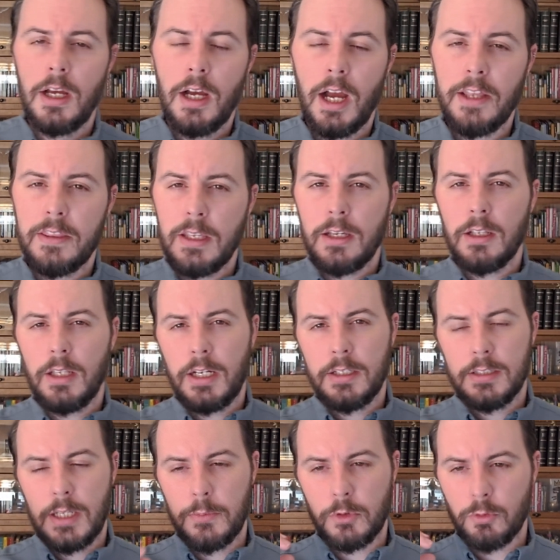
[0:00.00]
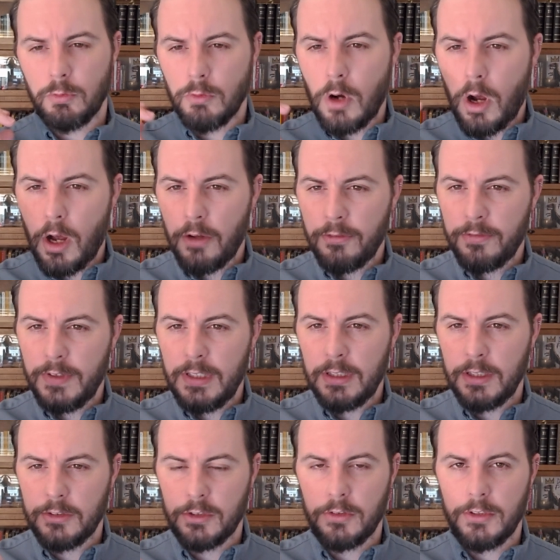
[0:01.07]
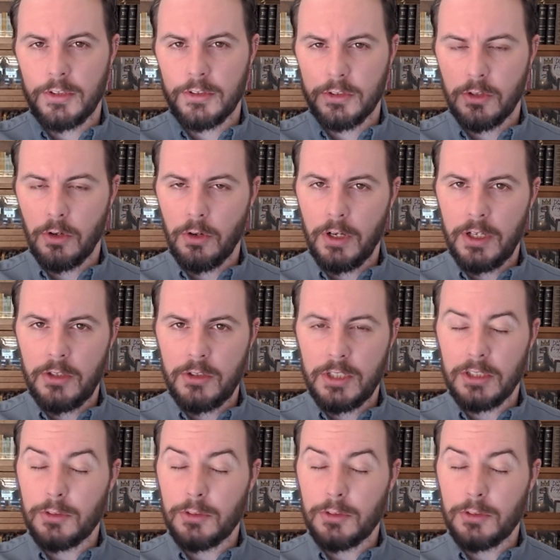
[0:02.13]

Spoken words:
I think a lot of times raw feelings are discouraged,